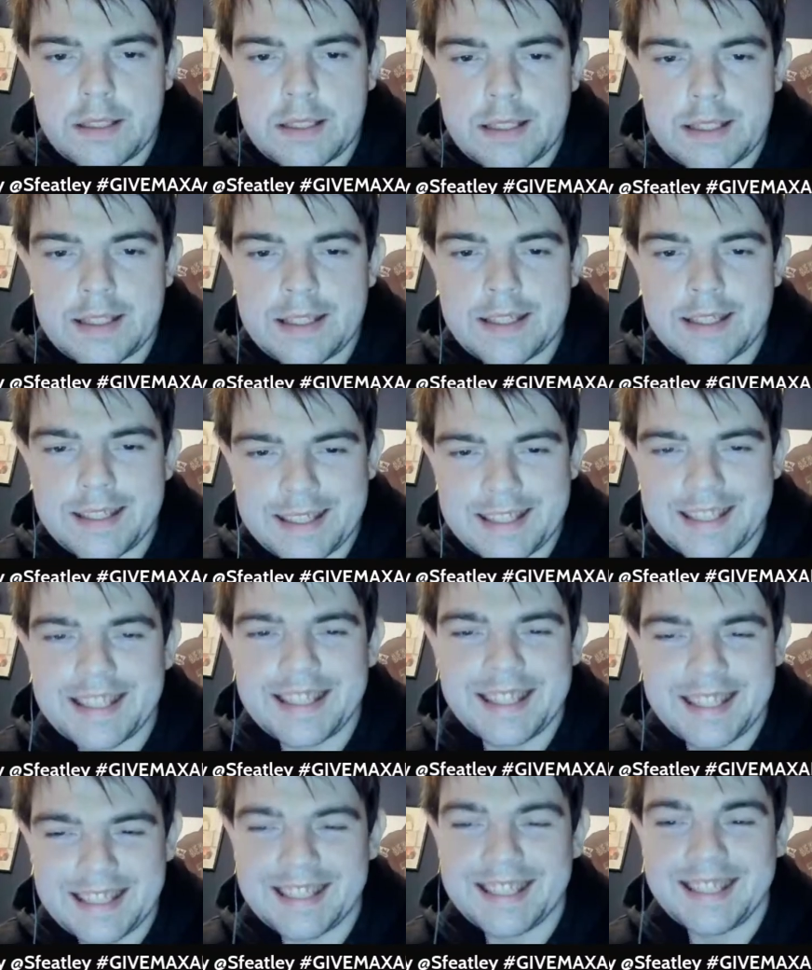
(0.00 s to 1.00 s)
this is fun,"
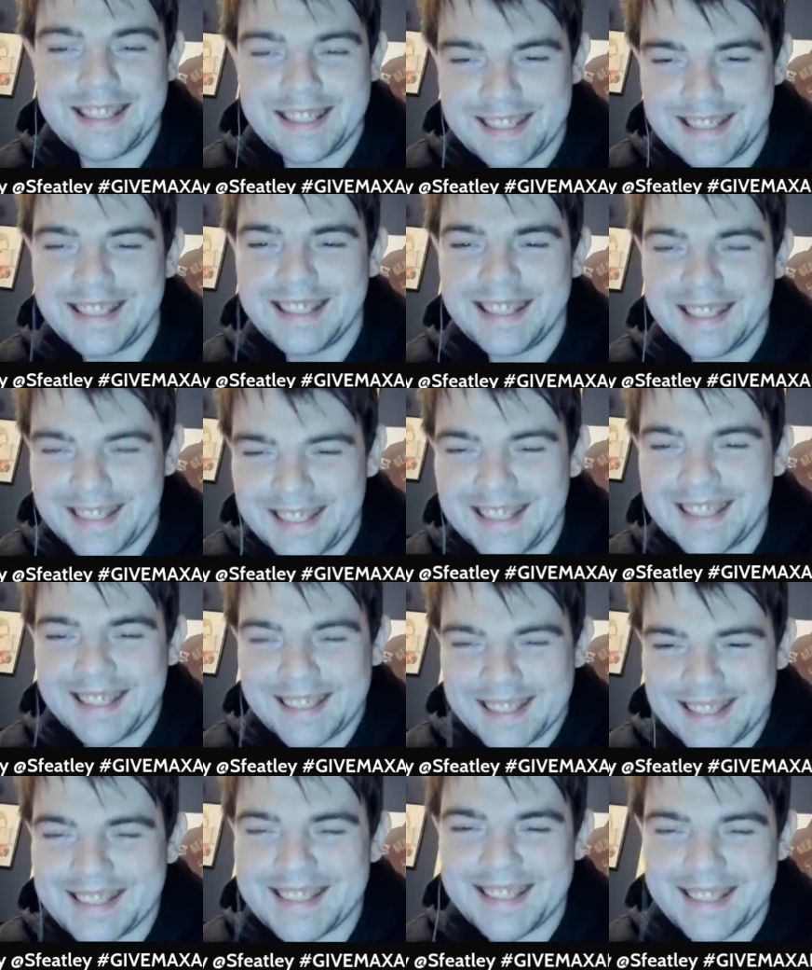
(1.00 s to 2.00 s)
you know,
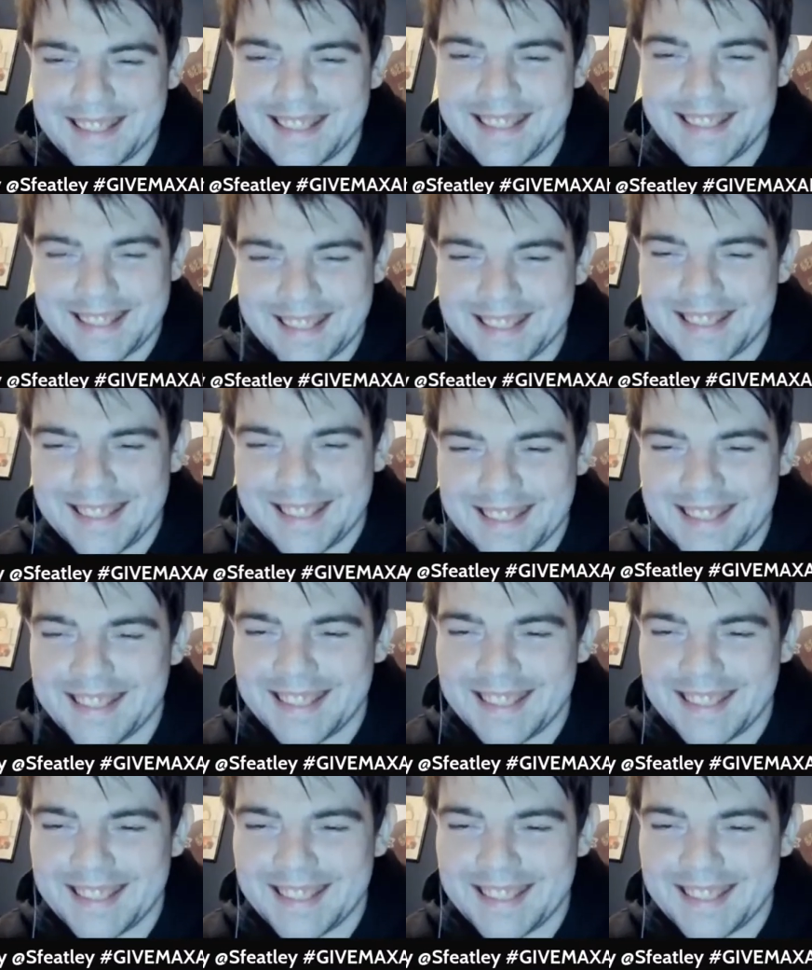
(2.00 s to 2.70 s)
because it's